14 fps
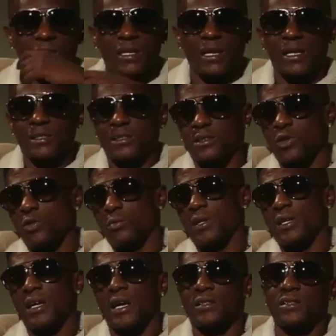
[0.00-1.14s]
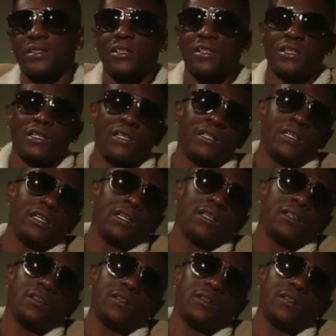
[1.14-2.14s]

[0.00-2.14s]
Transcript: a tumor cancer in your kidney, and